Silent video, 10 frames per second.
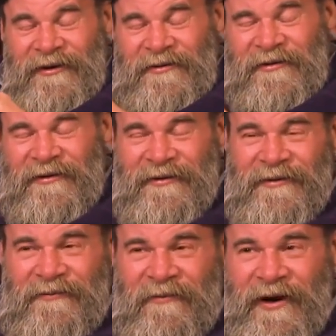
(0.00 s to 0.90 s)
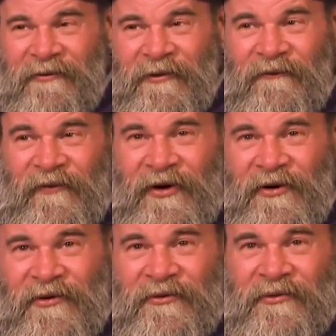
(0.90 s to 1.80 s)
into the
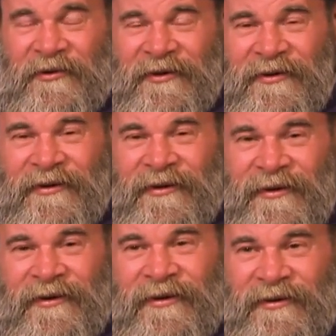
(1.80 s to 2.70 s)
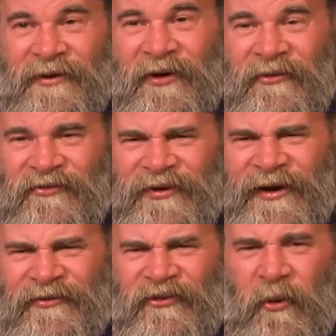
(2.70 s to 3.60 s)
microphone, and you know it was like a
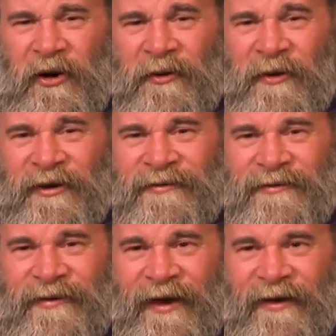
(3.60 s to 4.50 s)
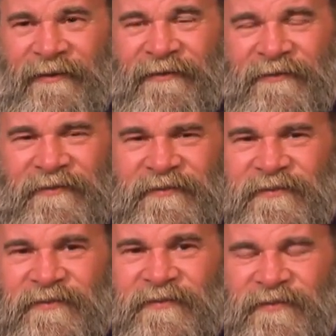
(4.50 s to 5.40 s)
20-minute set, and
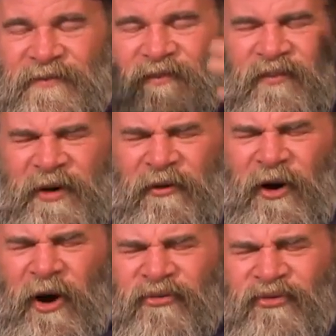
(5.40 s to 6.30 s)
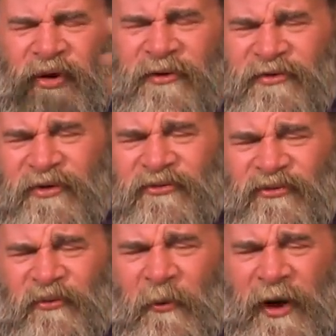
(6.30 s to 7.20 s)
they were all drenched in
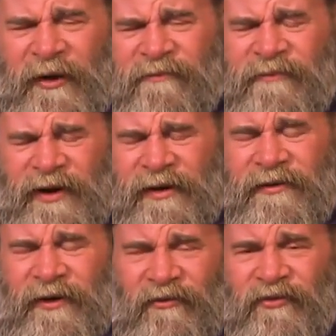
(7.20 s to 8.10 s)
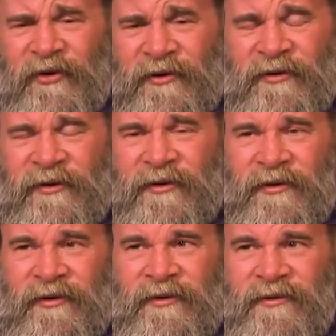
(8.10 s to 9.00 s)
sweat because they were just.
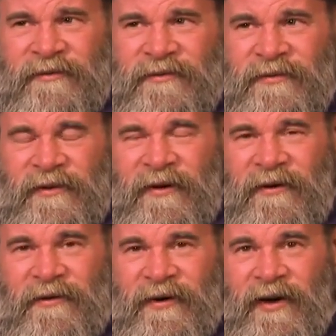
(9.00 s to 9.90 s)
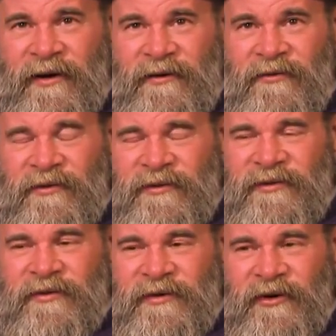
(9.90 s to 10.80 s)
Oh yeah, it
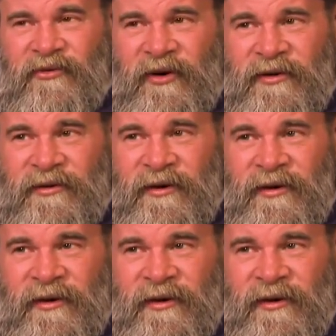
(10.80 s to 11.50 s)
was interesting.